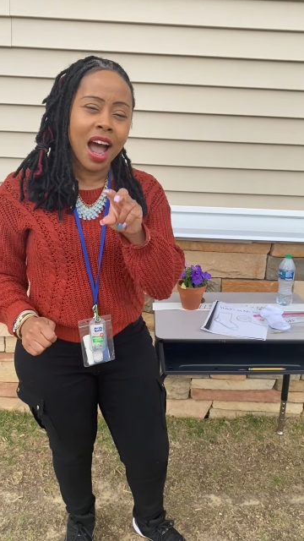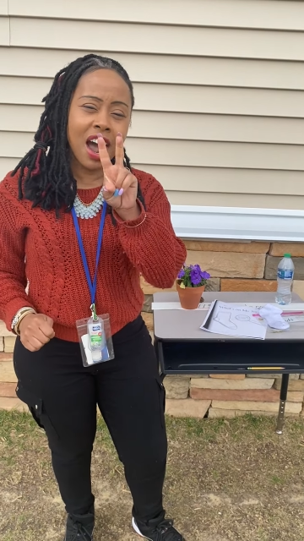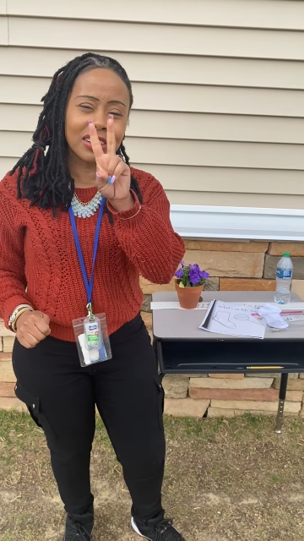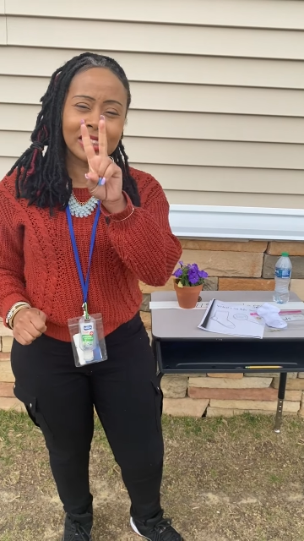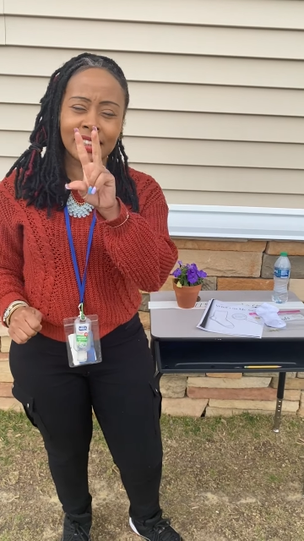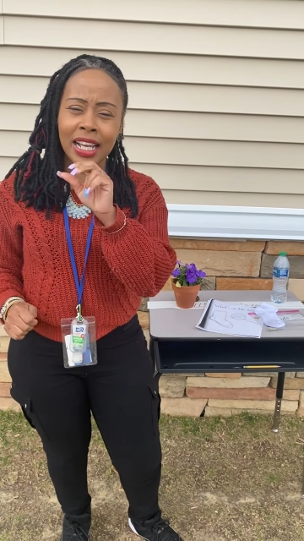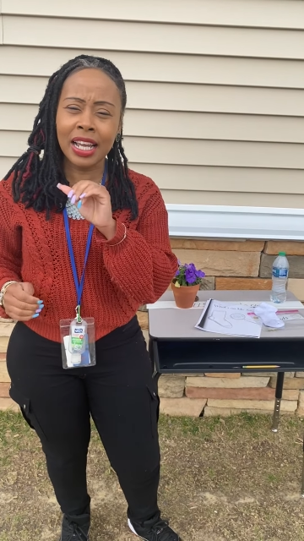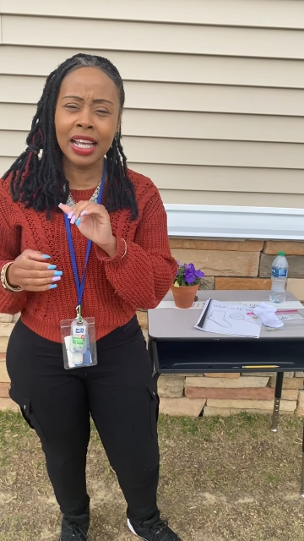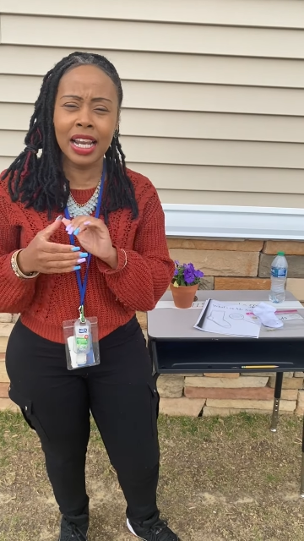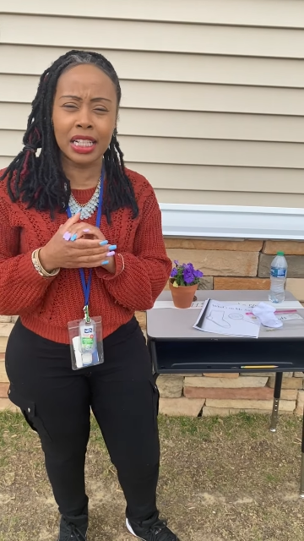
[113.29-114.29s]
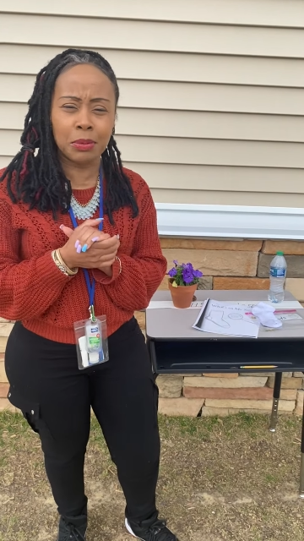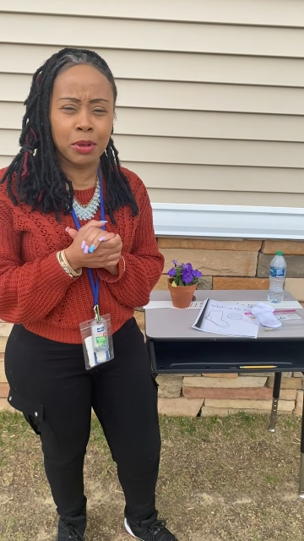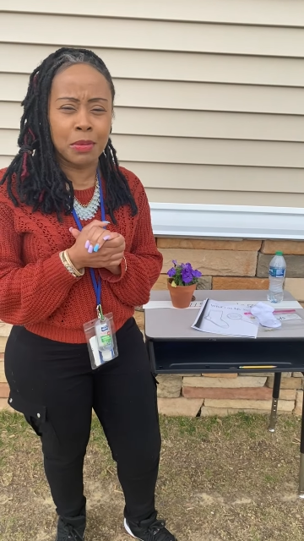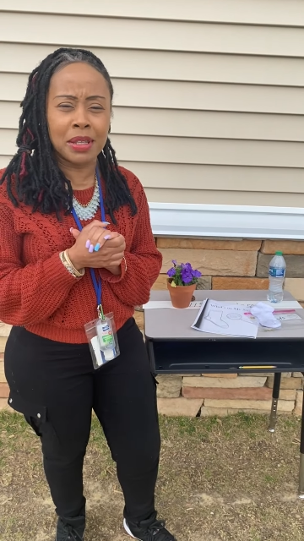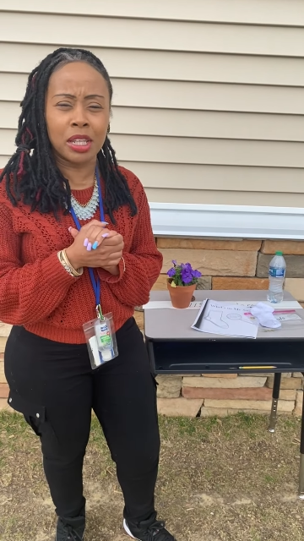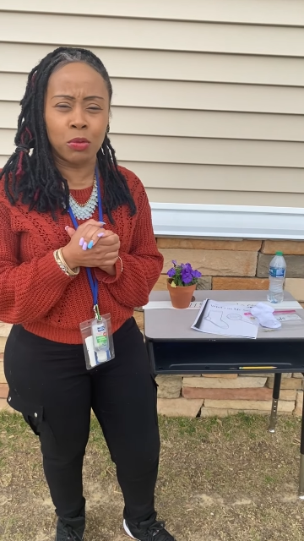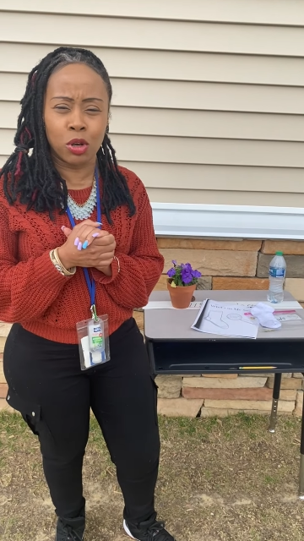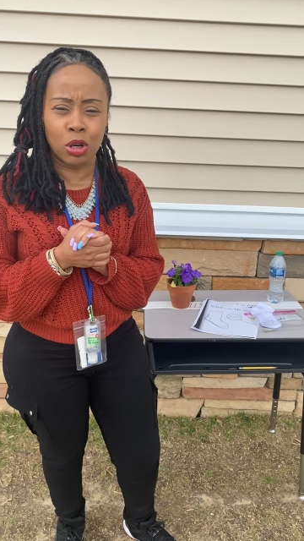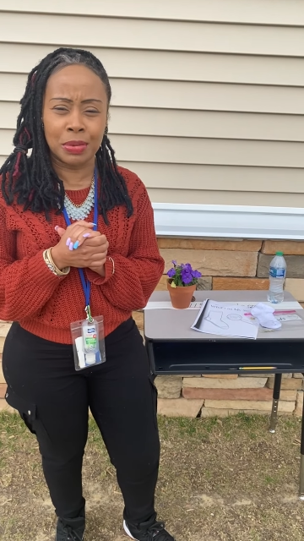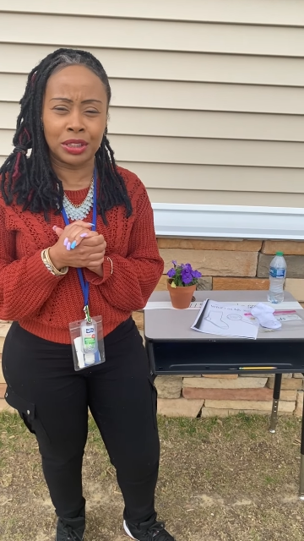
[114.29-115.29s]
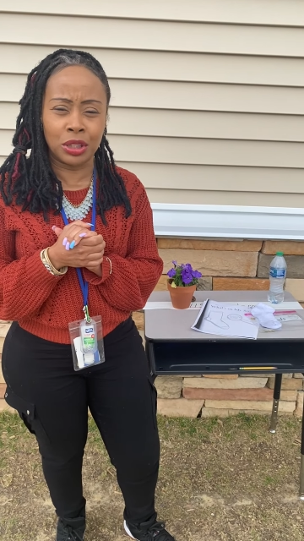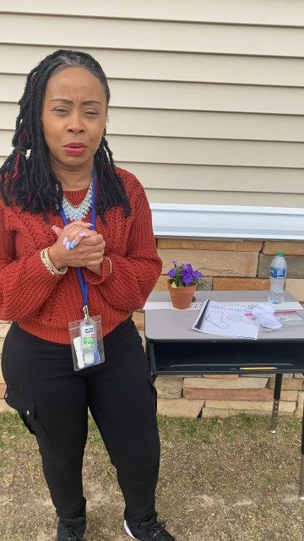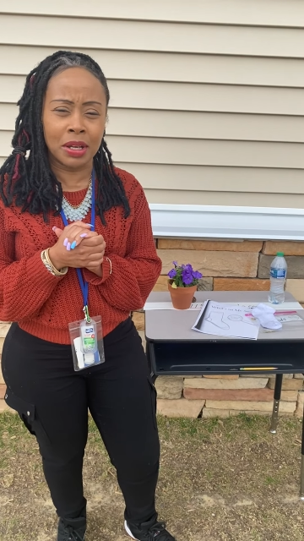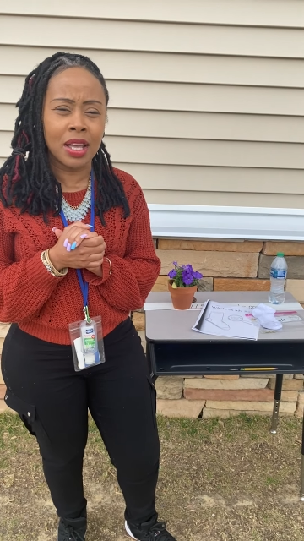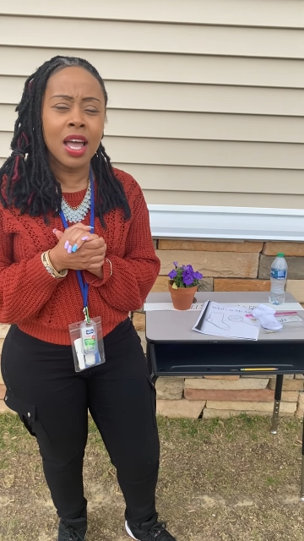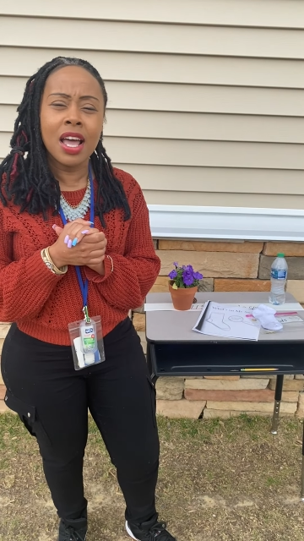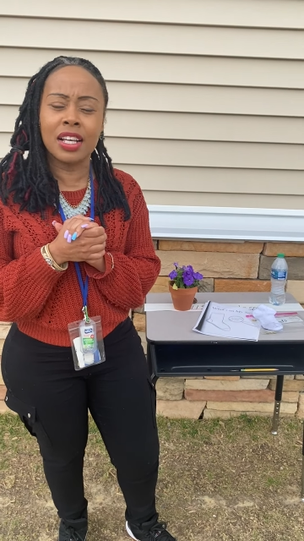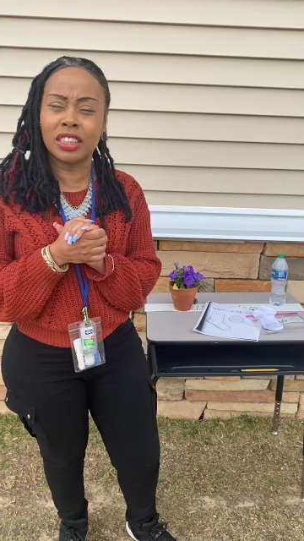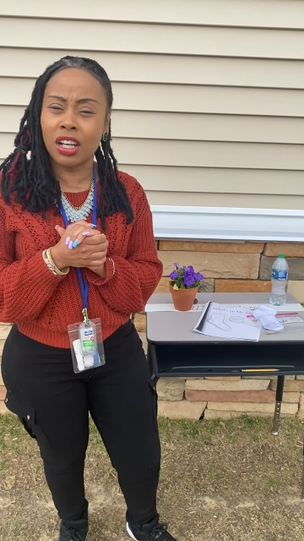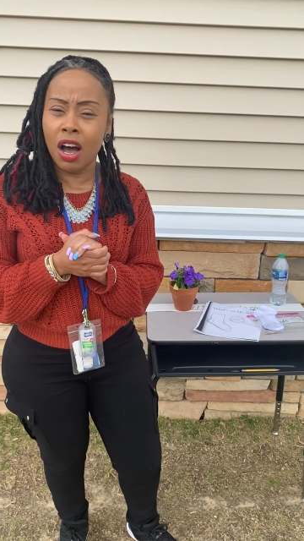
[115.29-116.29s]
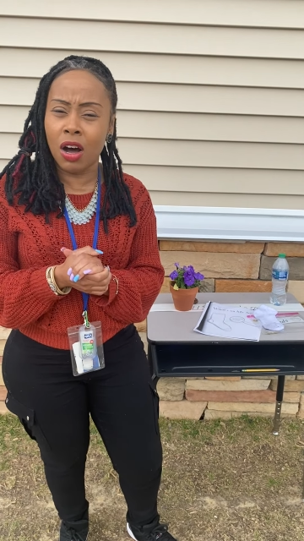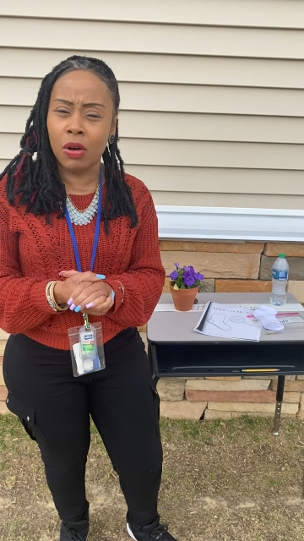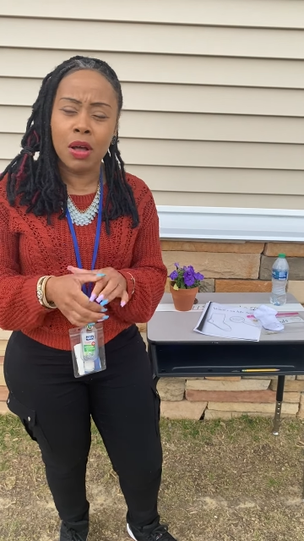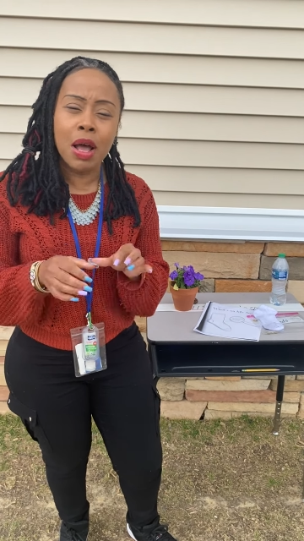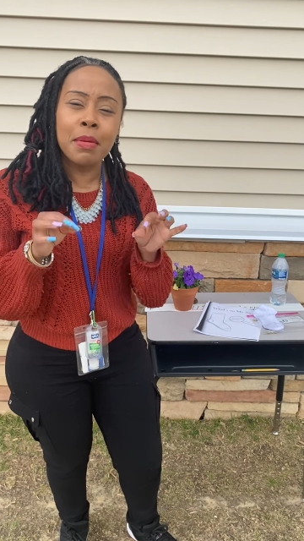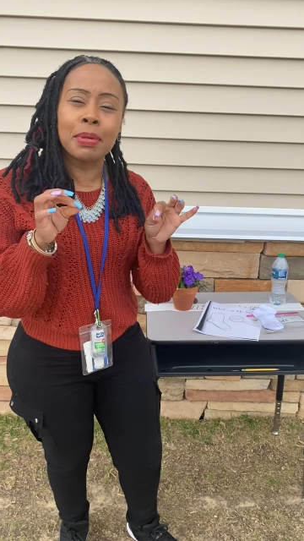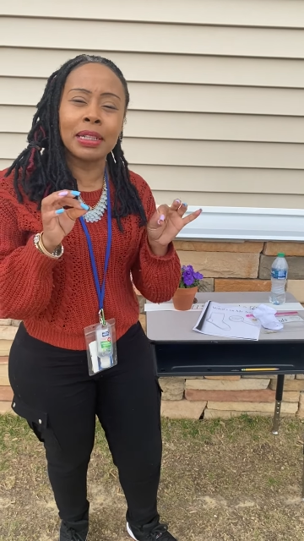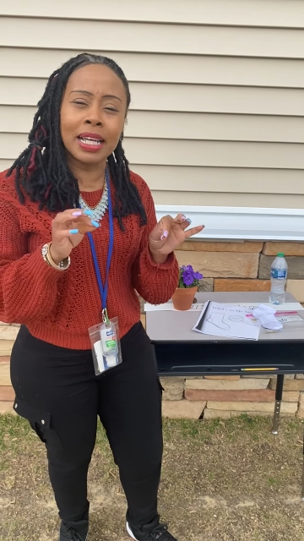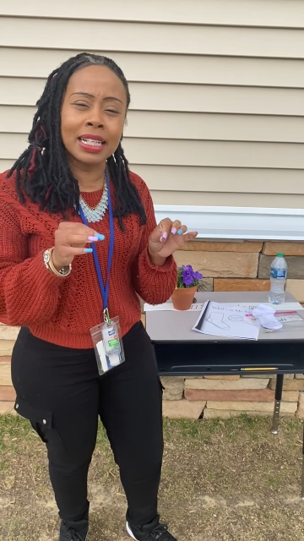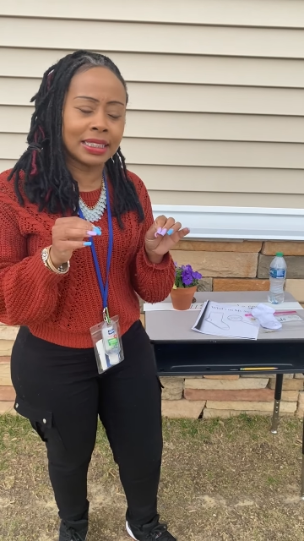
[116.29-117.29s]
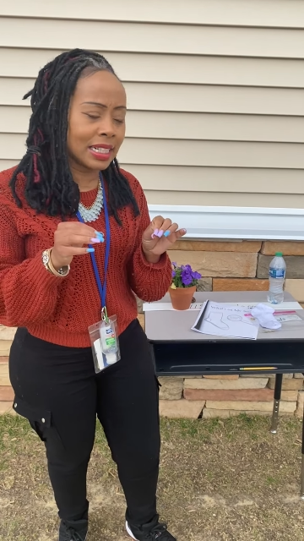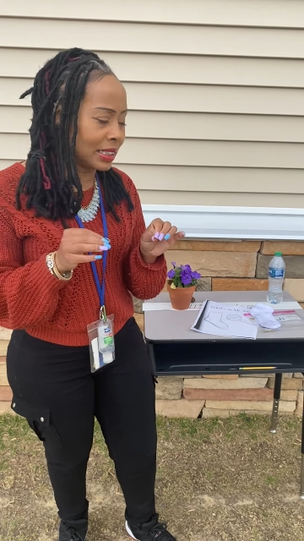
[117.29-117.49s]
Our second experiment that we're going to be doing is called planting